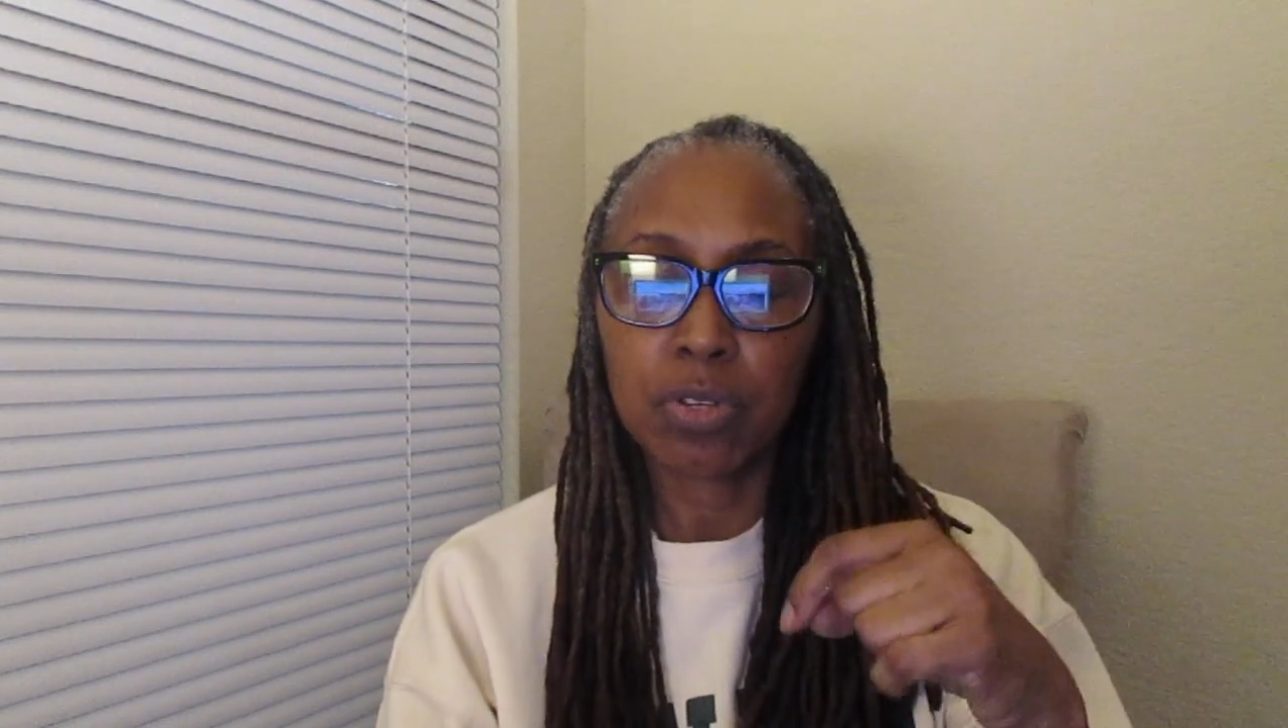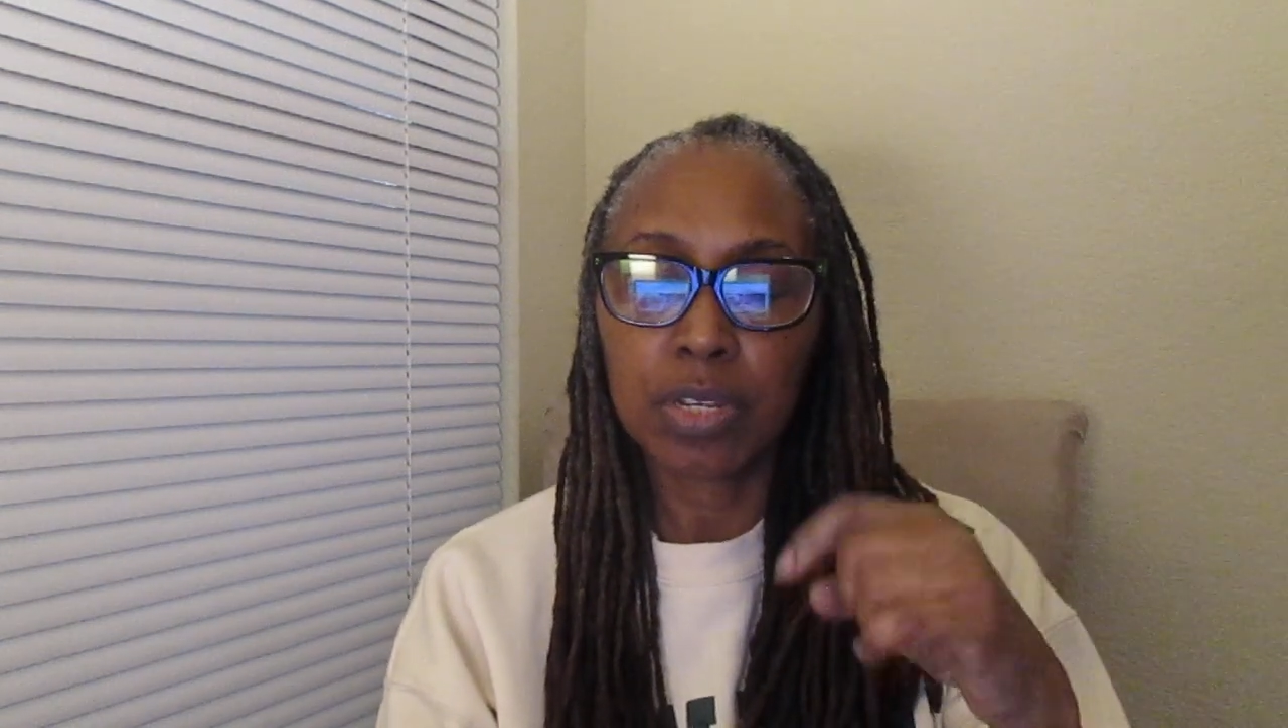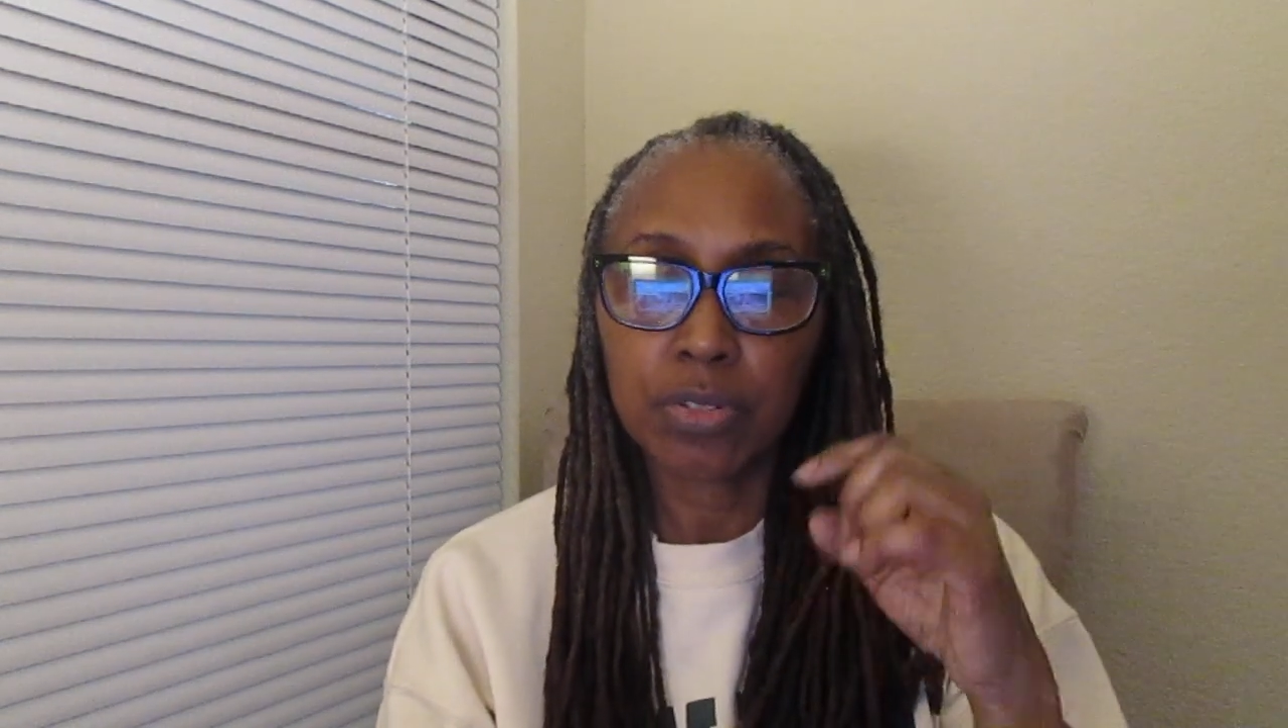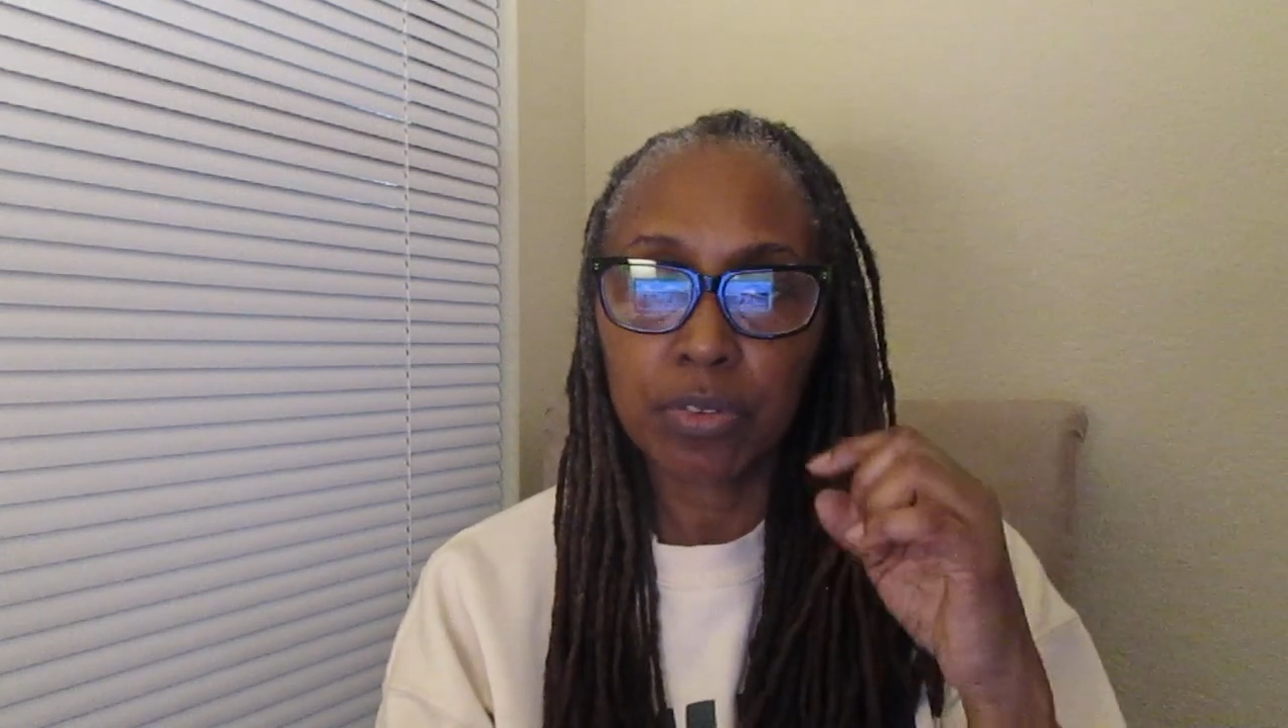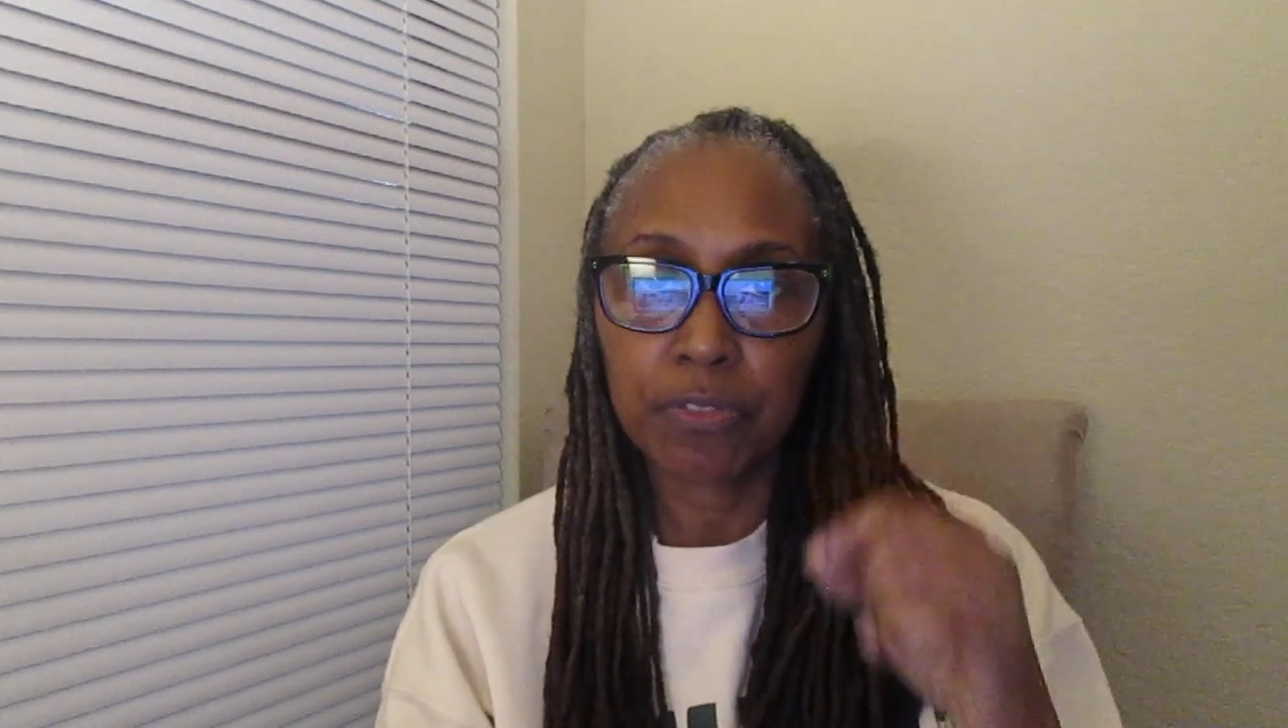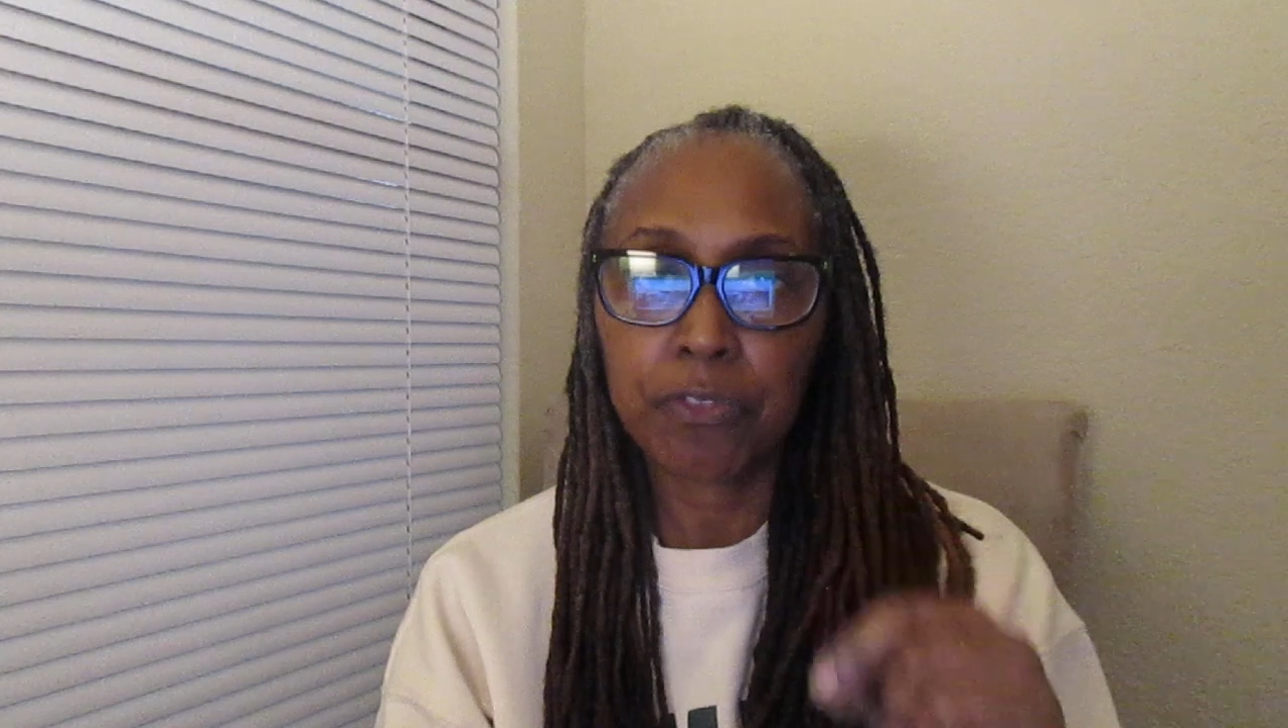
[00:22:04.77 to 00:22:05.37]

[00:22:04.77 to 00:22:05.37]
you get your